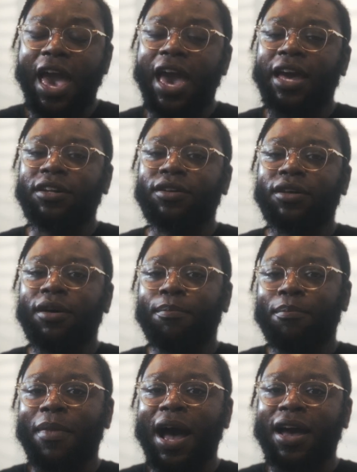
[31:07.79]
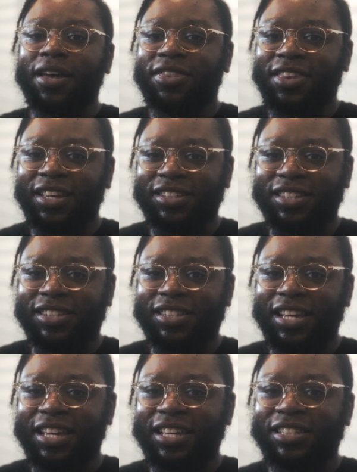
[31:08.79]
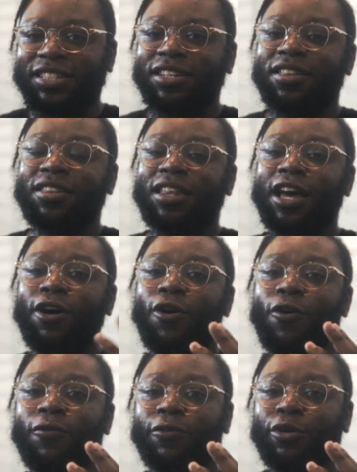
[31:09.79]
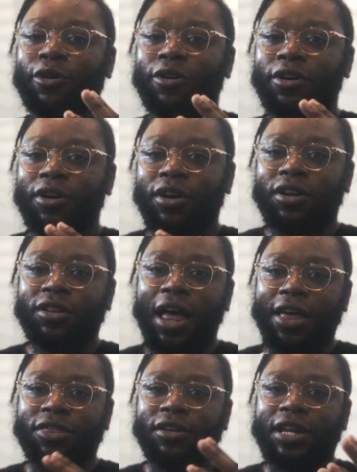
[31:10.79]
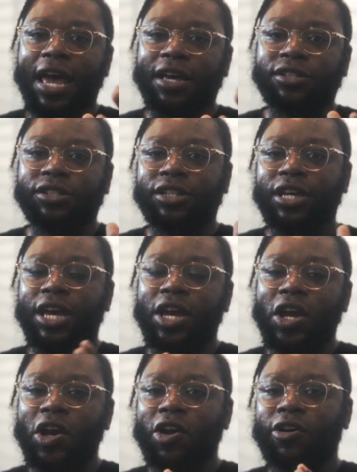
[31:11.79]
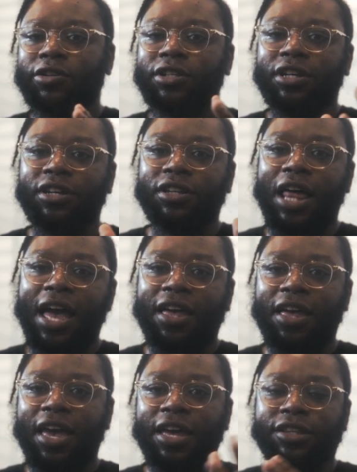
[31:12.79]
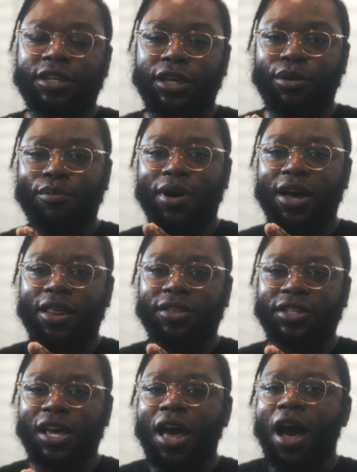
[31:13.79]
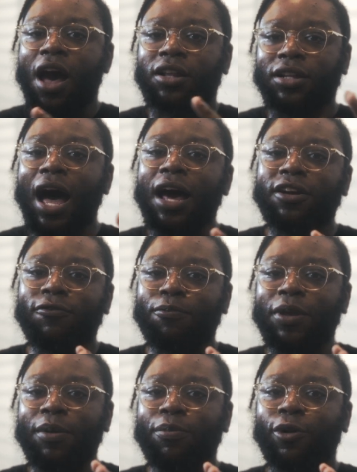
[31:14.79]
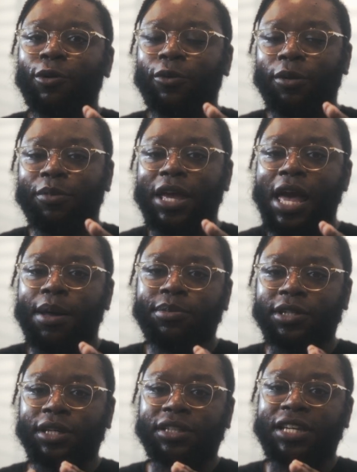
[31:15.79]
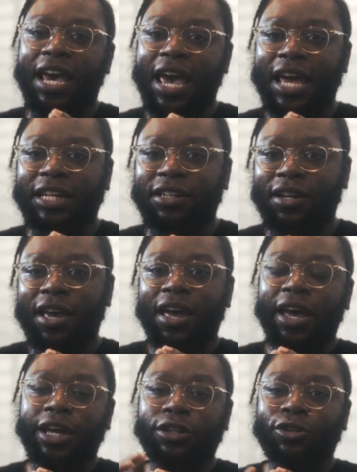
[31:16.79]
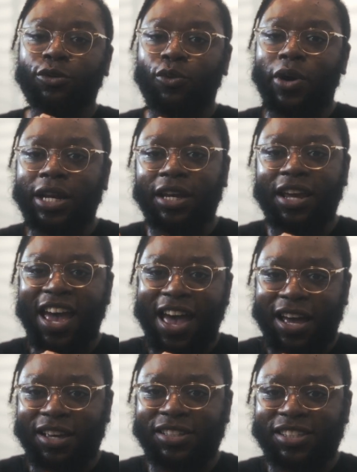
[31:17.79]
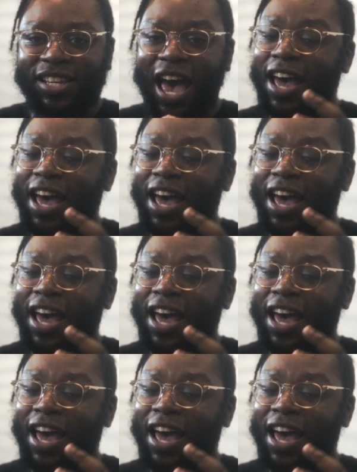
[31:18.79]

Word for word: And my thesis is that over like the next year to like 18 months, a lot of people will be able to 10 and 20x.